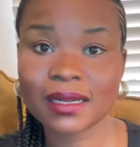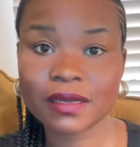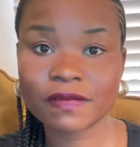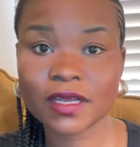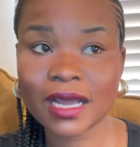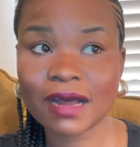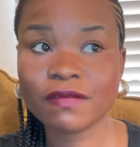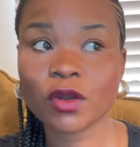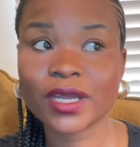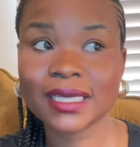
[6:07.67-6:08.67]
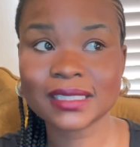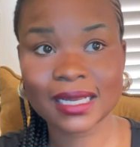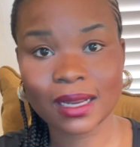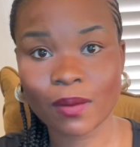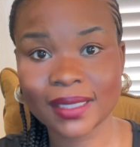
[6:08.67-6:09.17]
if they have luggage
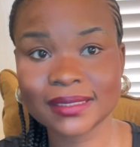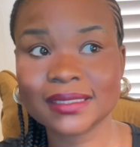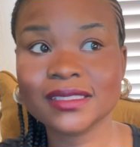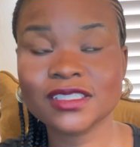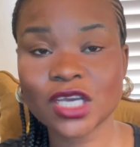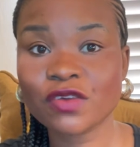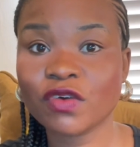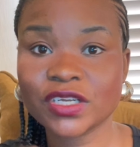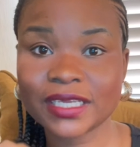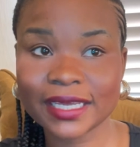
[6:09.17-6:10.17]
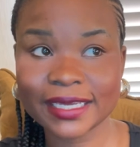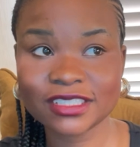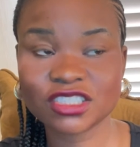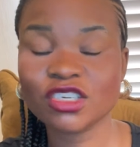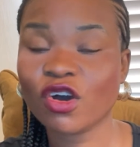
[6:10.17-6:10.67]
allowance, check for the
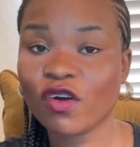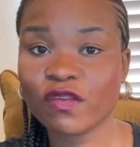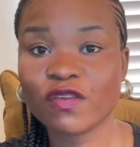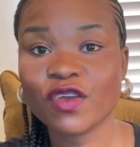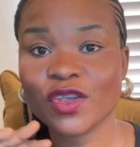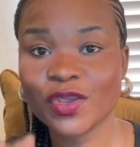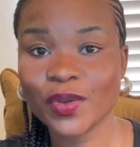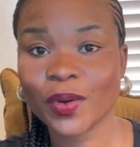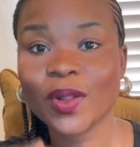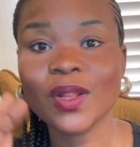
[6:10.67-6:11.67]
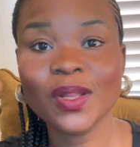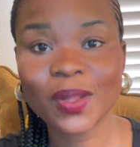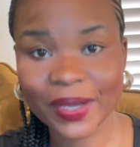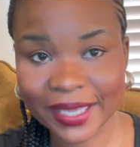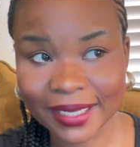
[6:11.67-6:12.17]
kg of your
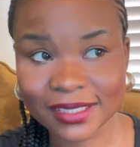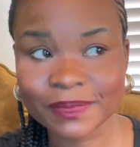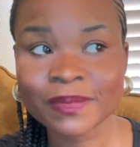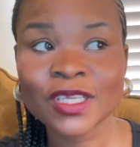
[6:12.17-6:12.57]
luggage.